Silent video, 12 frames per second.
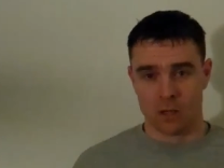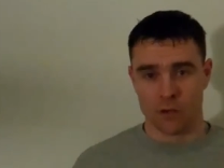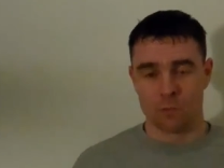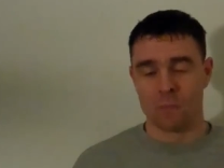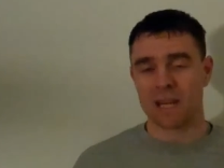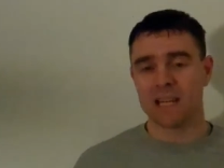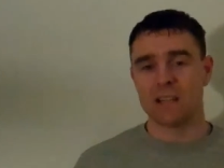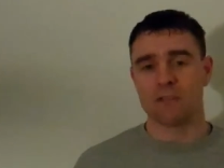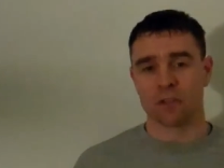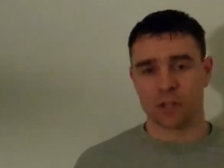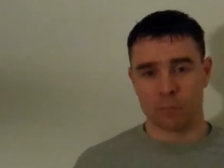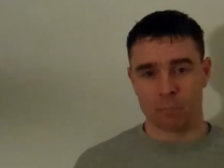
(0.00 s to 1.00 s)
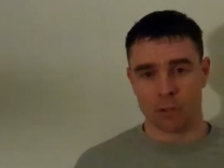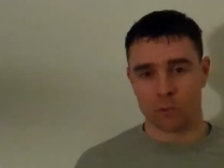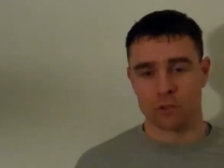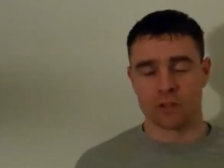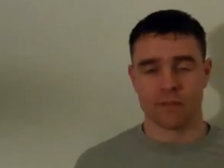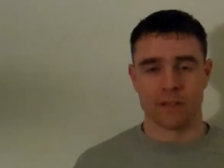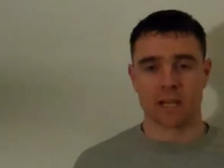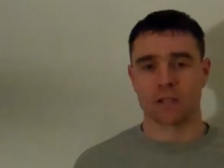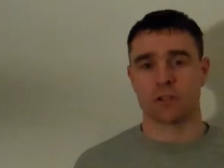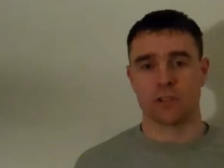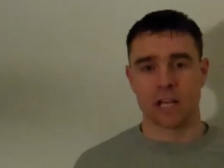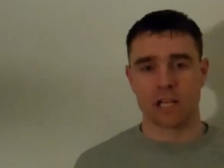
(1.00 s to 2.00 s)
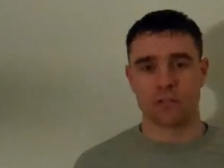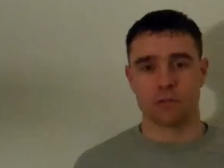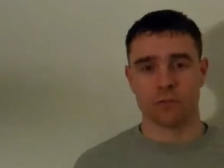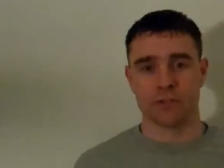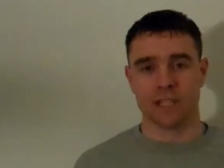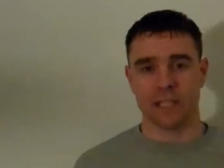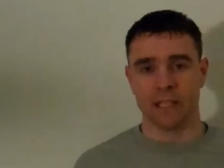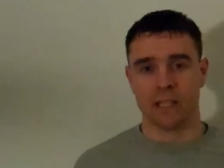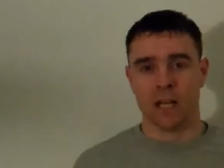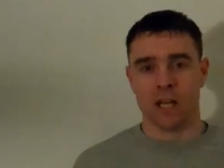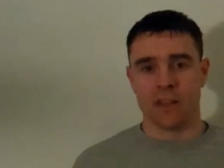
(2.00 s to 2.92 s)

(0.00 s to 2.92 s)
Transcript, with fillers: There are many different components of an exercise routine